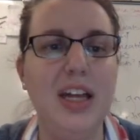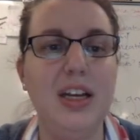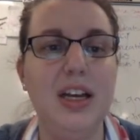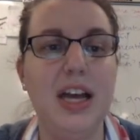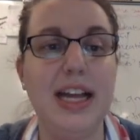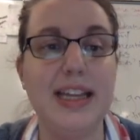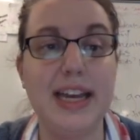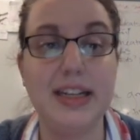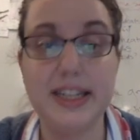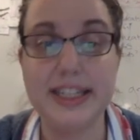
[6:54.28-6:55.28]
And then
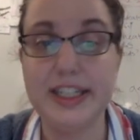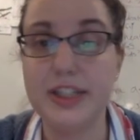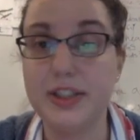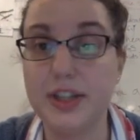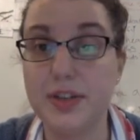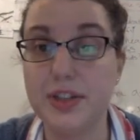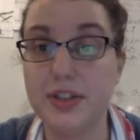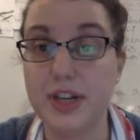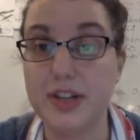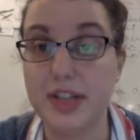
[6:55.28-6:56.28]
click here to go to your
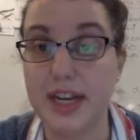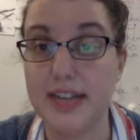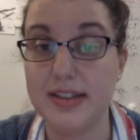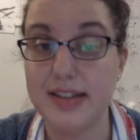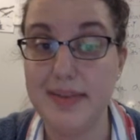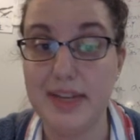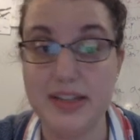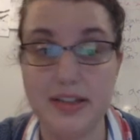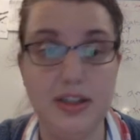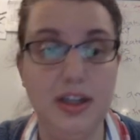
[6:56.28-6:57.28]
star slides assignment.
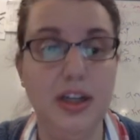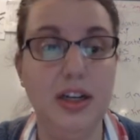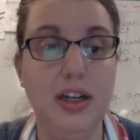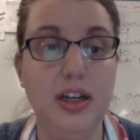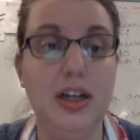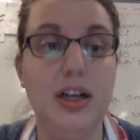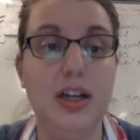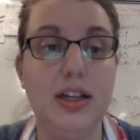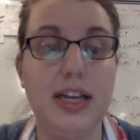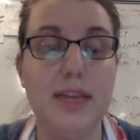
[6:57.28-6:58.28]

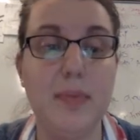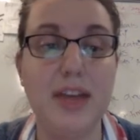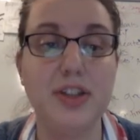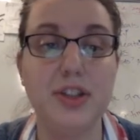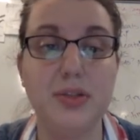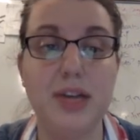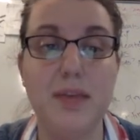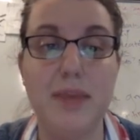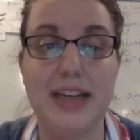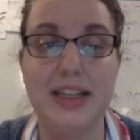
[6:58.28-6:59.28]
Then make sure you come
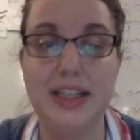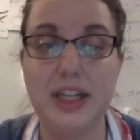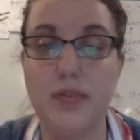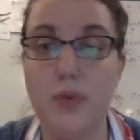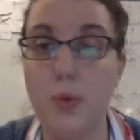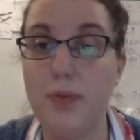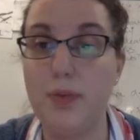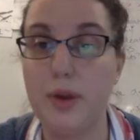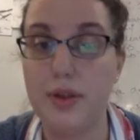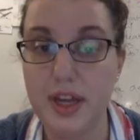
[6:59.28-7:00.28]
back here for one
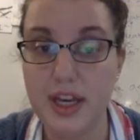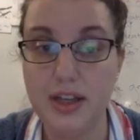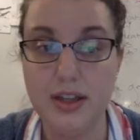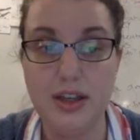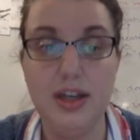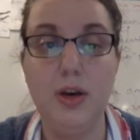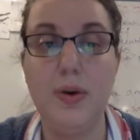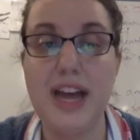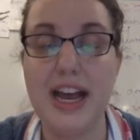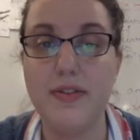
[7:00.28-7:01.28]
more thing.
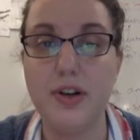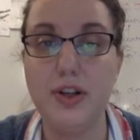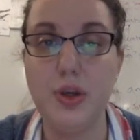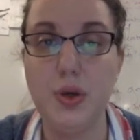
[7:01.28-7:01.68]
Whenever you